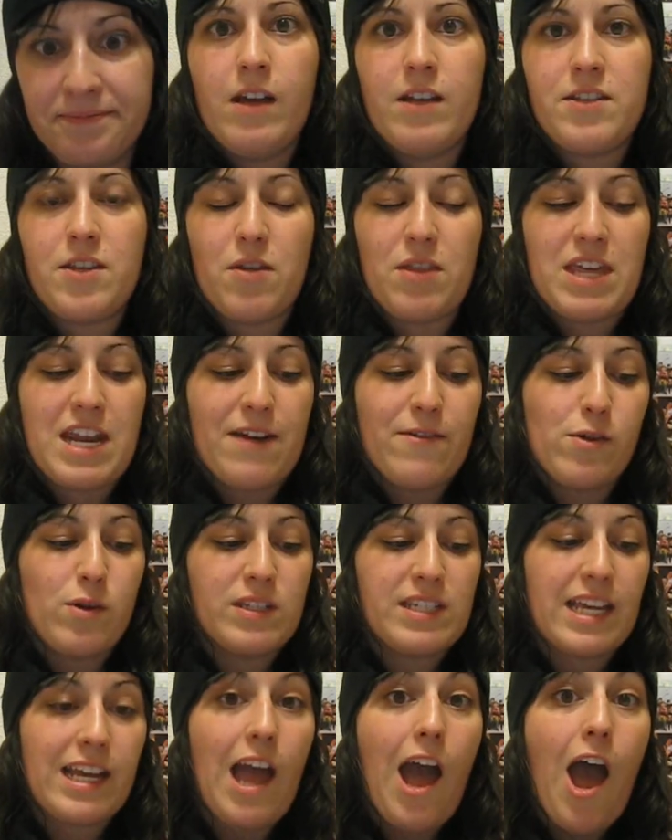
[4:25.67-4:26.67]
So then
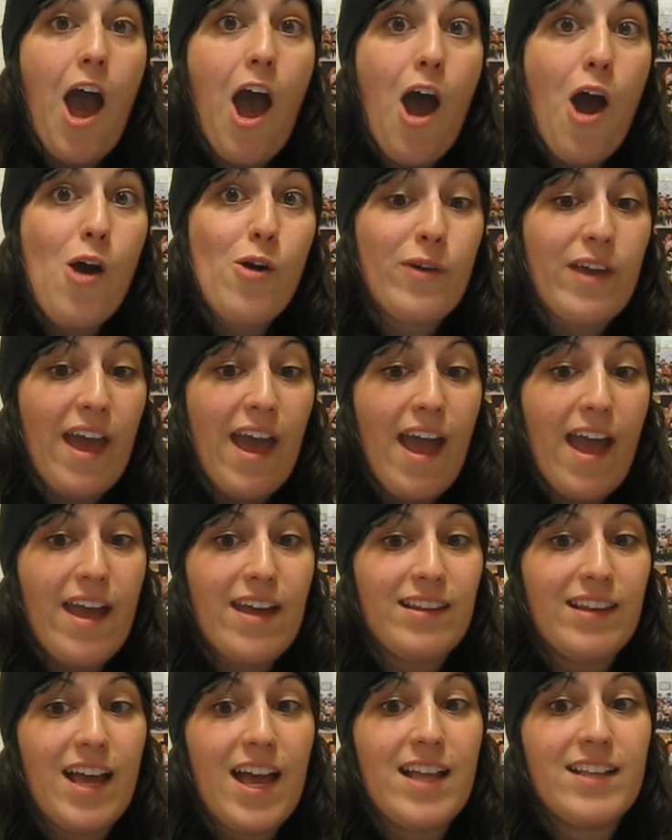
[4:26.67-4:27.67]
everyone's like,
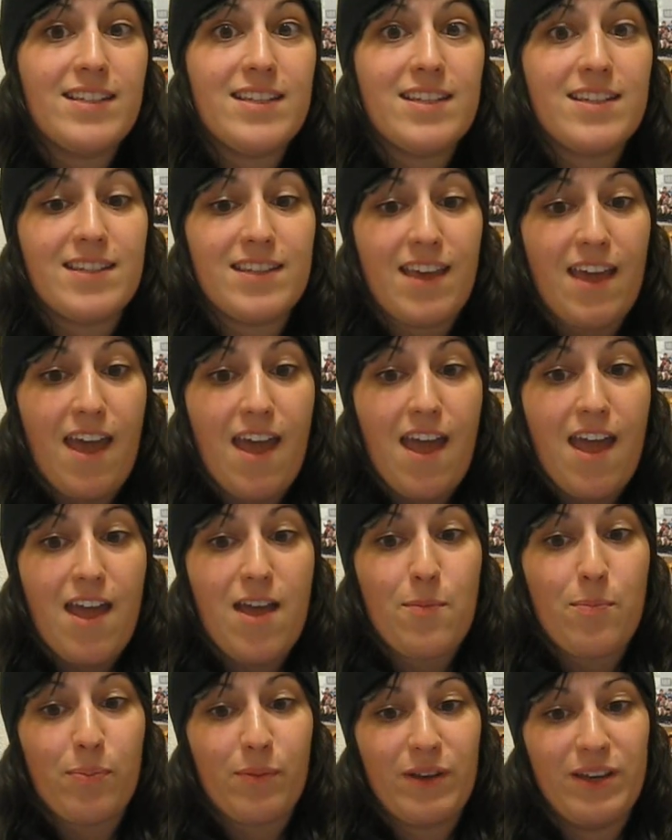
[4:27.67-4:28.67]
okay, let's
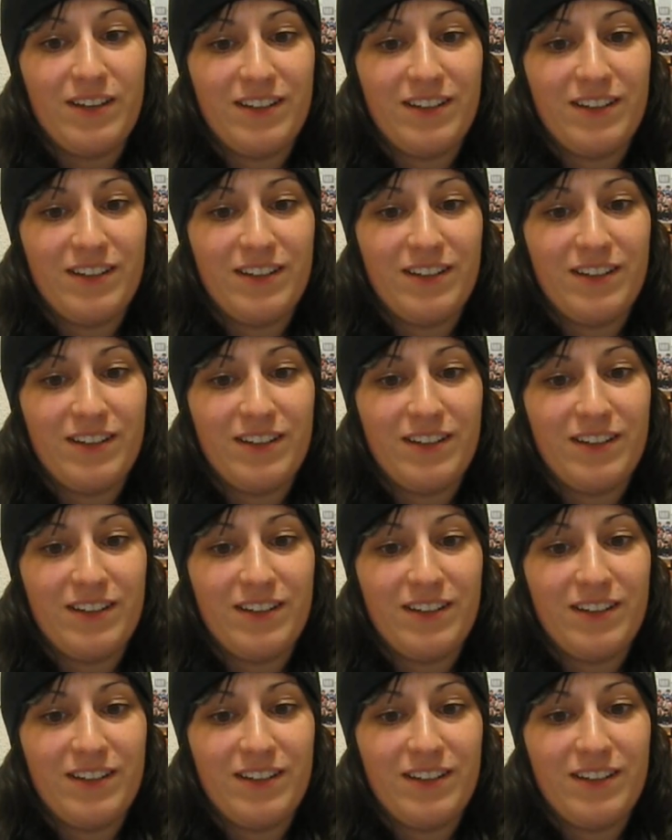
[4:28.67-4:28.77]
escape.